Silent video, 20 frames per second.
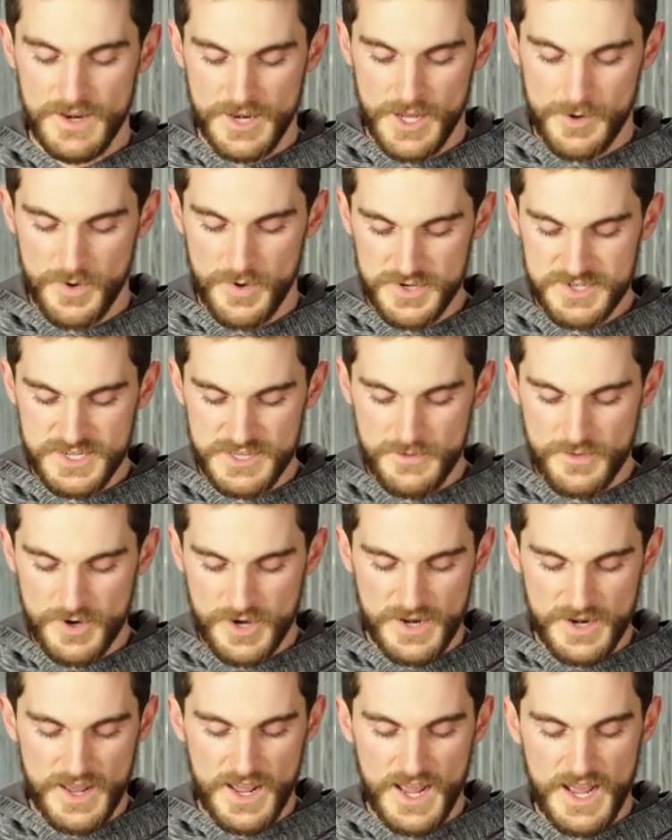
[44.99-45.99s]
Now most of them are
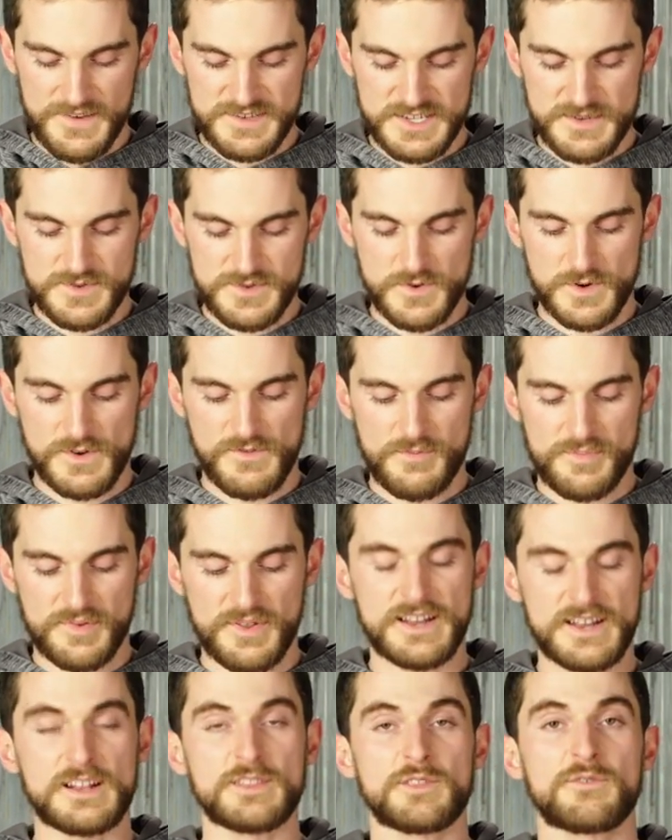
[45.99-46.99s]
gonna have some sort of a
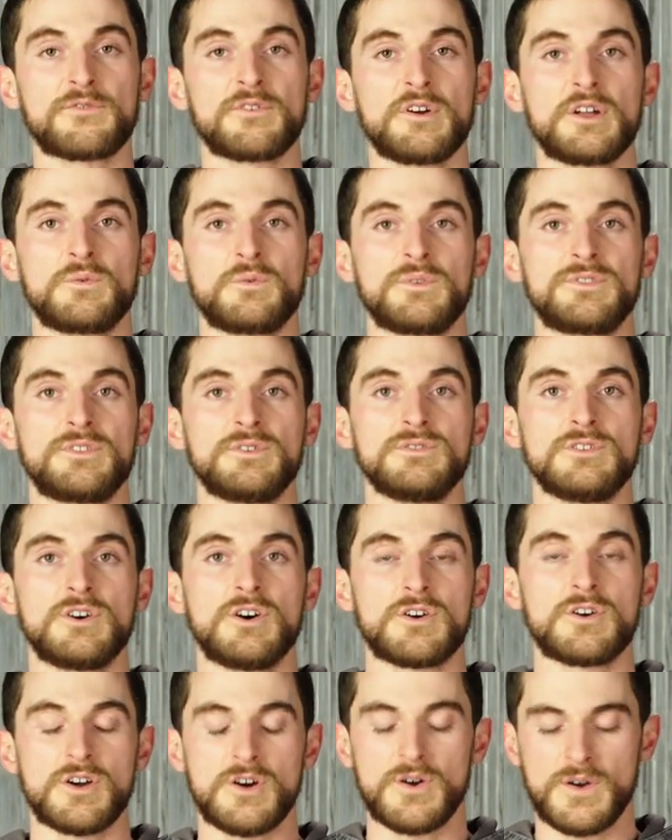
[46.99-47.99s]
plate on the front with the
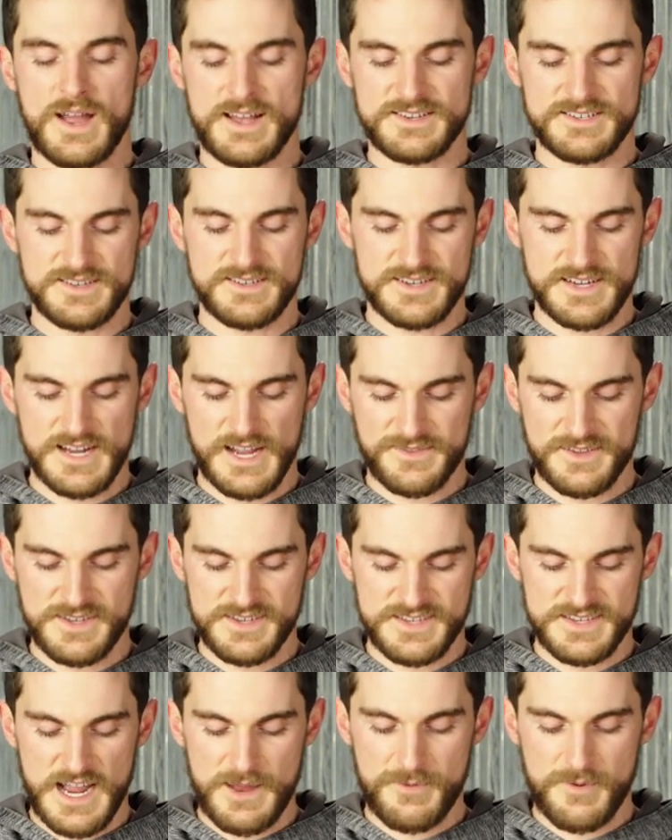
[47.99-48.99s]
logo as you see on
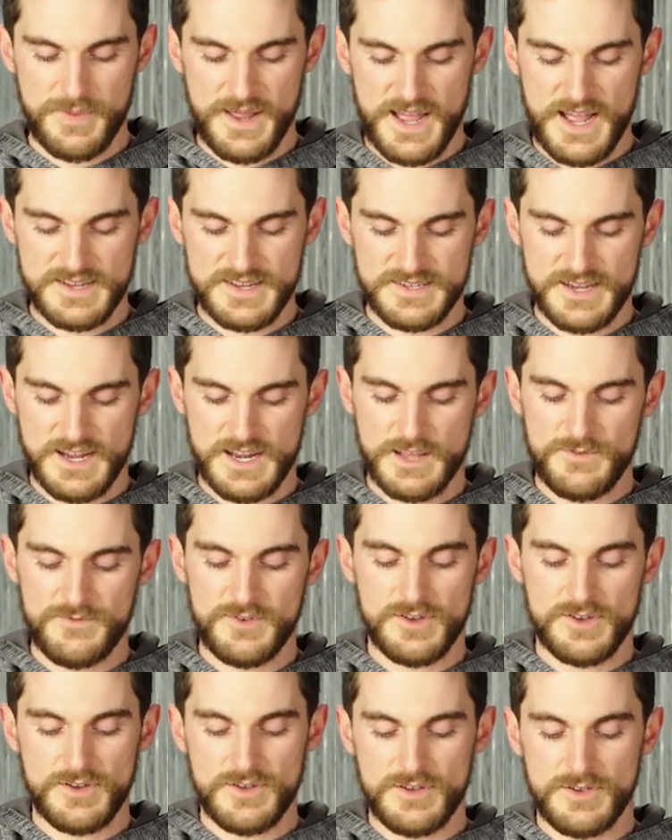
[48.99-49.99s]
these Diamondbacks, and if
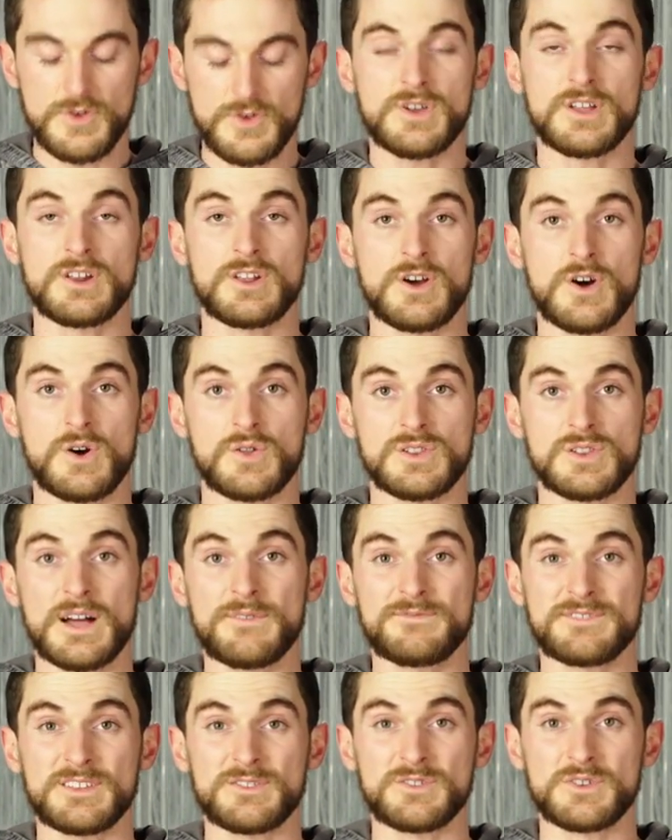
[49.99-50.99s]
you can go
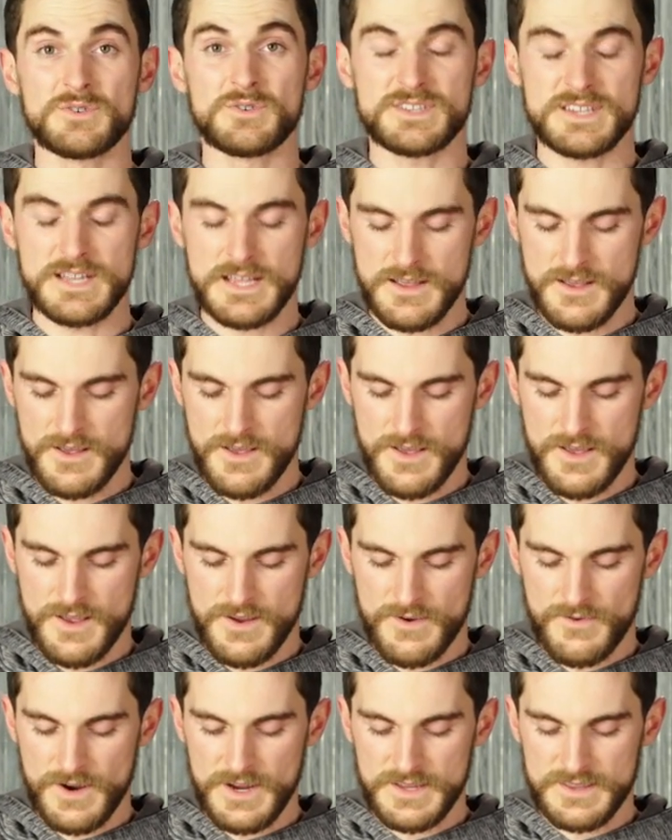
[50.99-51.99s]
lefty-loosey
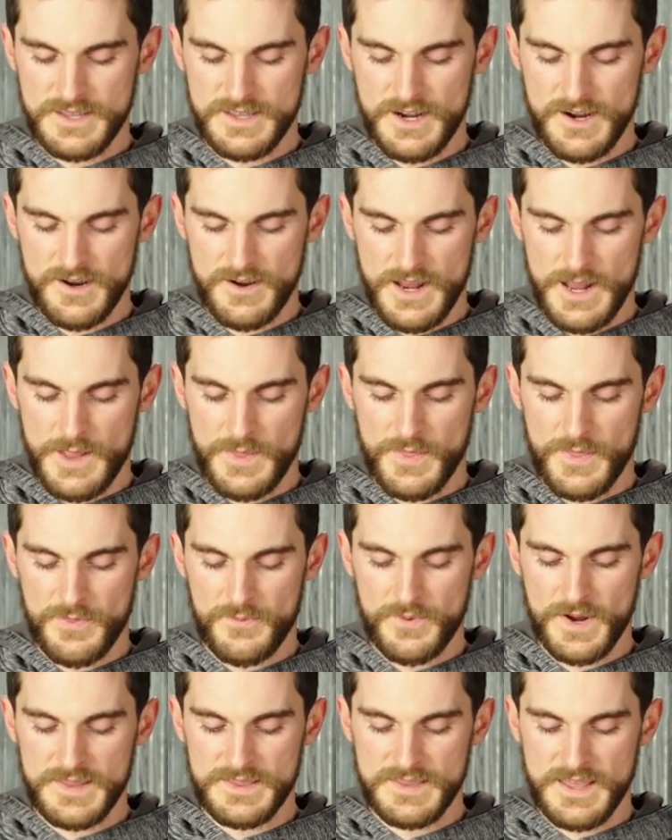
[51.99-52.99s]
right there and
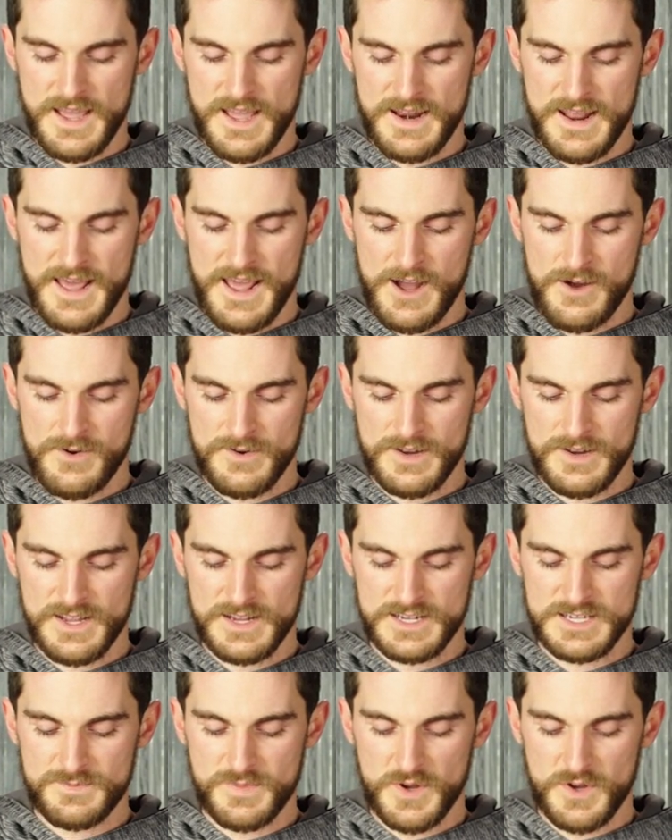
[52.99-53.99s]
thread that out,
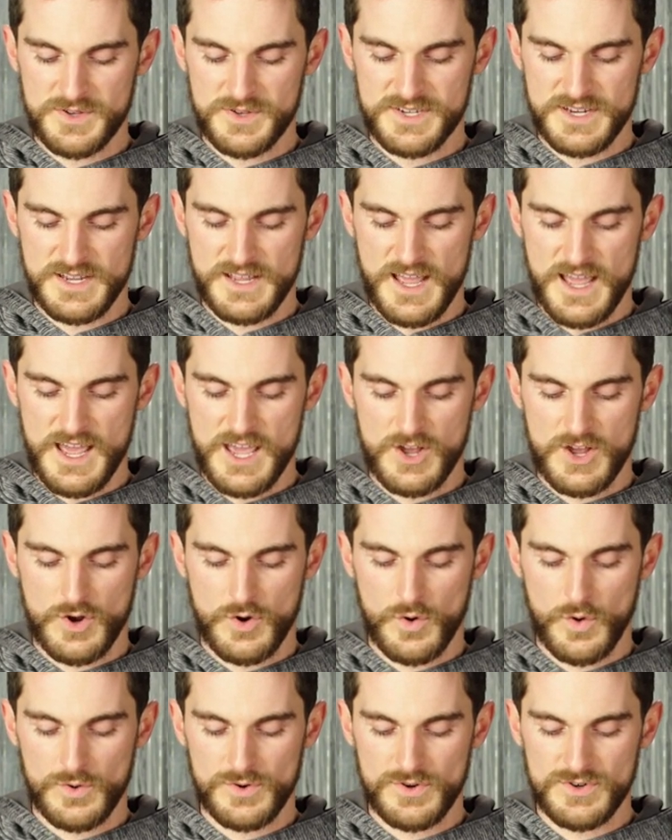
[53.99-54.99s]
exposing a
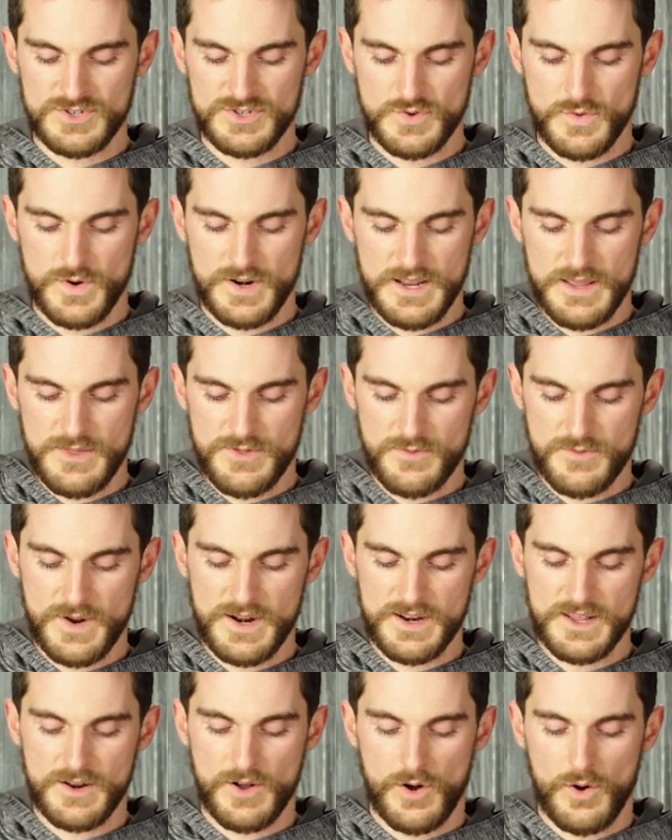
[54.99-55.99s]
quarter 20
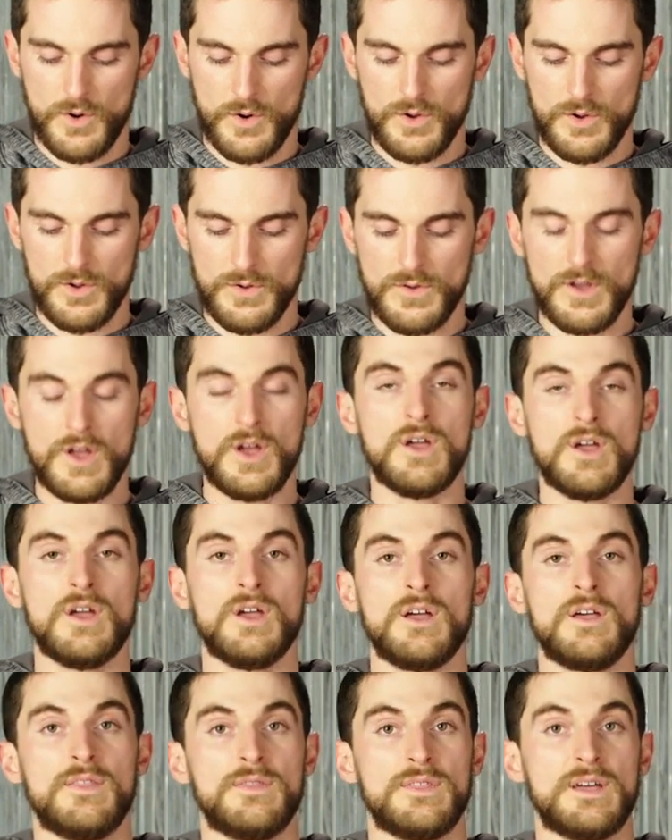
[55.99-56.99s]
threaded hole,
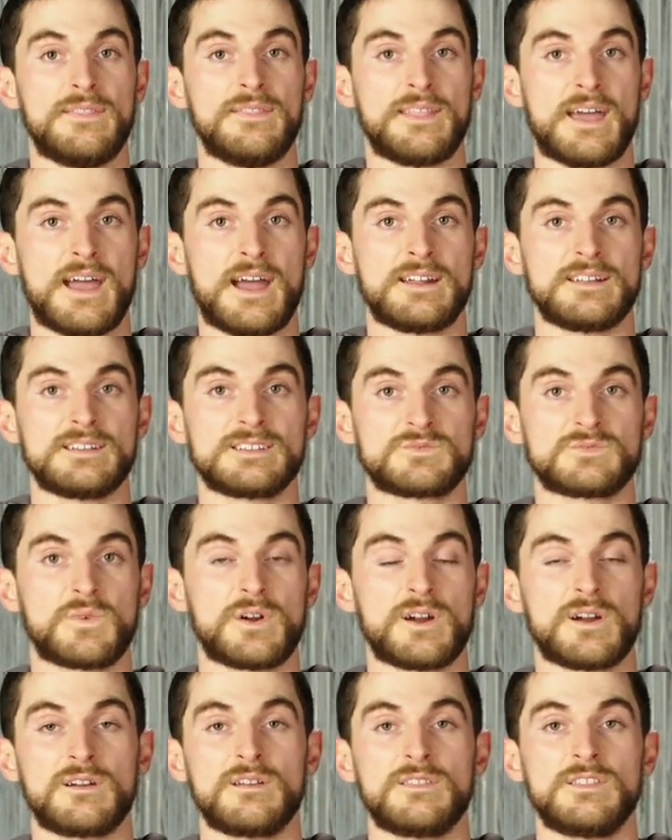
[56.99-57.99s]
then that is
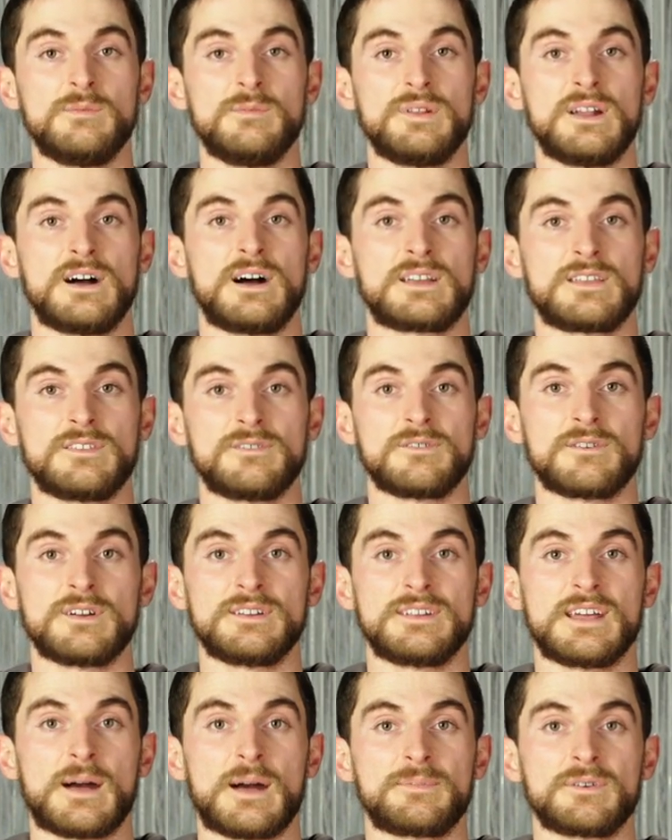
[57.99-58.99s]
where the binocular
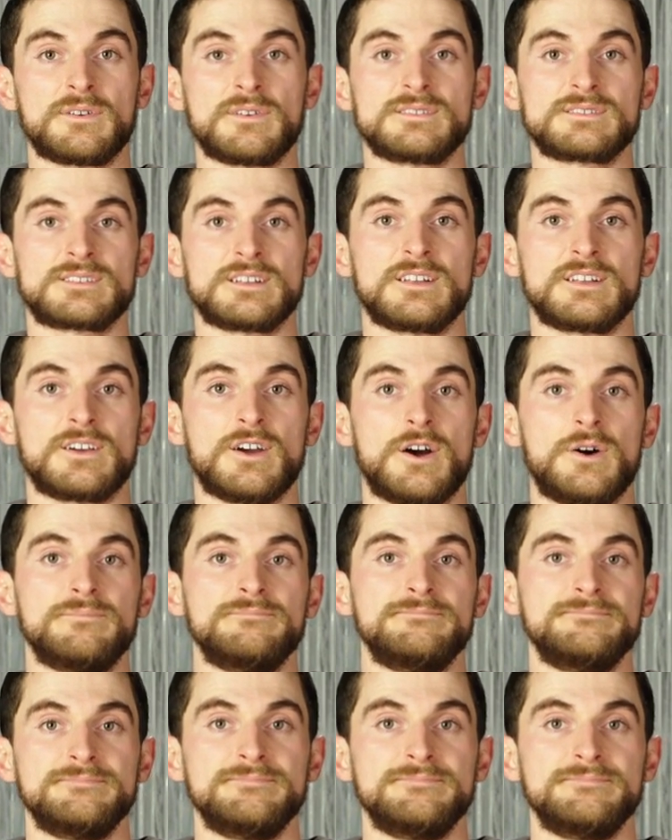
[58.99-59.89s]
adapter is gonna go.